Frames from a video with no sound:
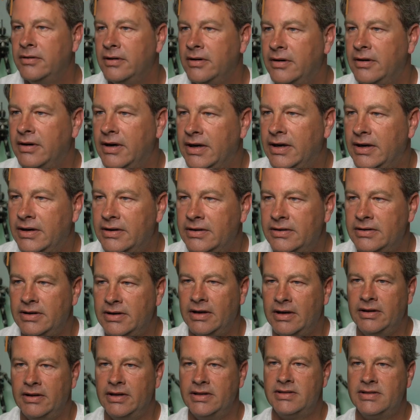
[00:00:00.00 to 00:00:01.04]
All right,
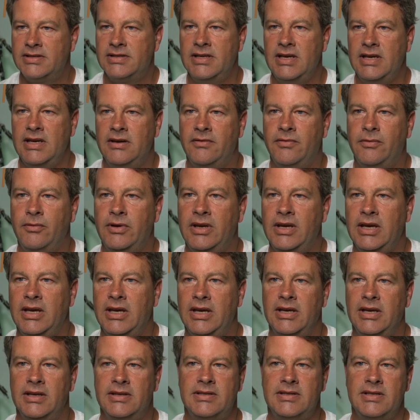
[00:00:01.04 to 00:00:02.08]
now let's see if we
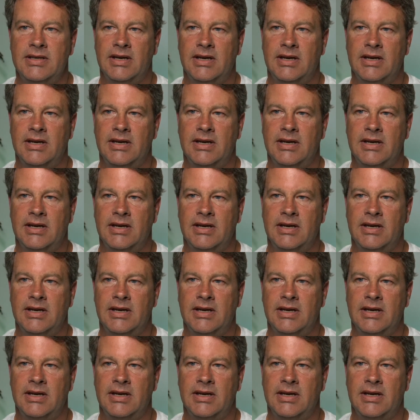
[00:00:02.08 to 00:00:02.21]
can't...